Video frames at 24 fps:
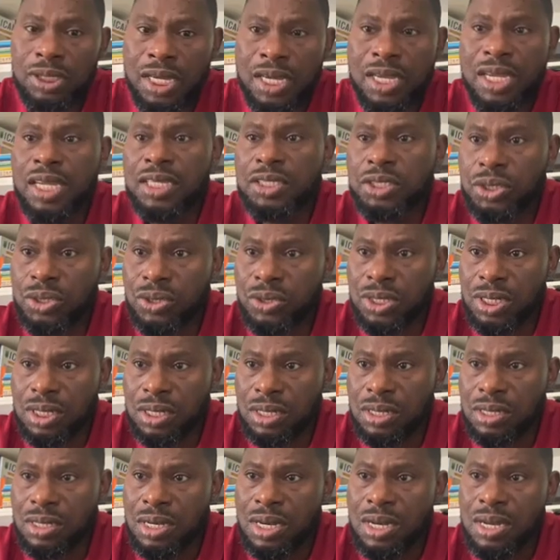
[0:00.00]
a case study.
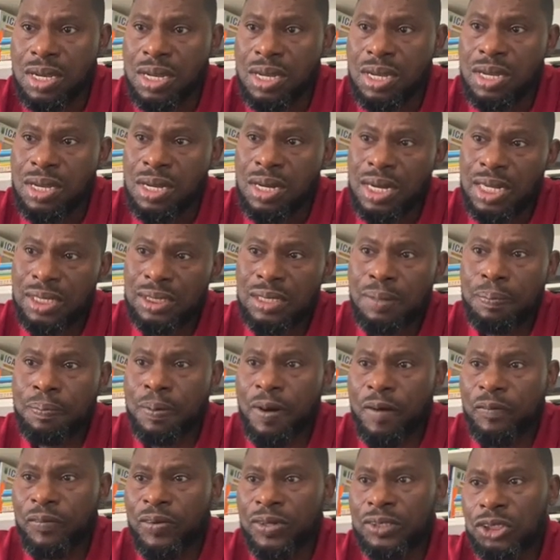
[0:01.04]
Let's say
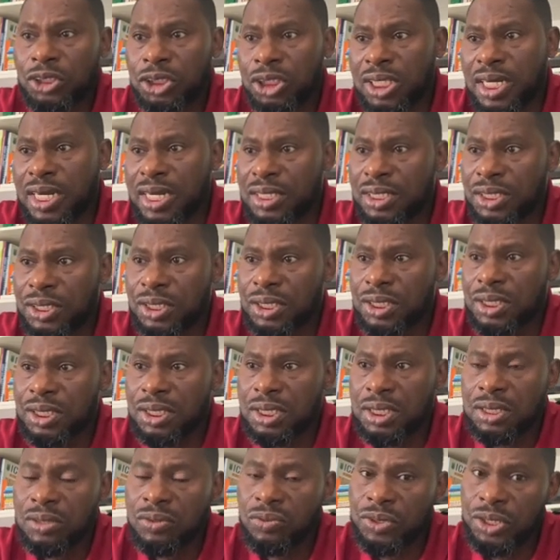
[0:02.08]
preference
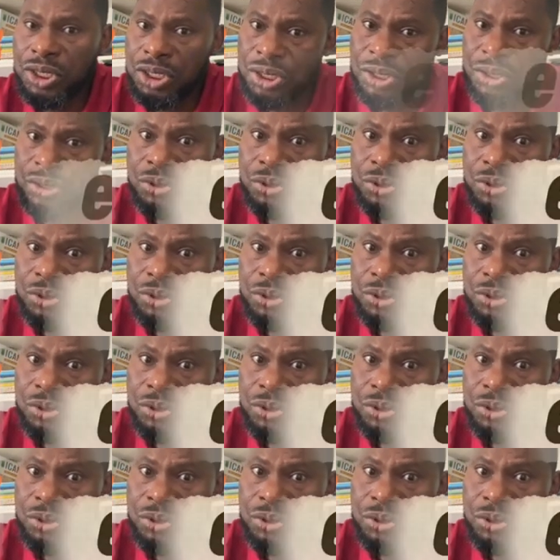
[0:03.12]
shares, which is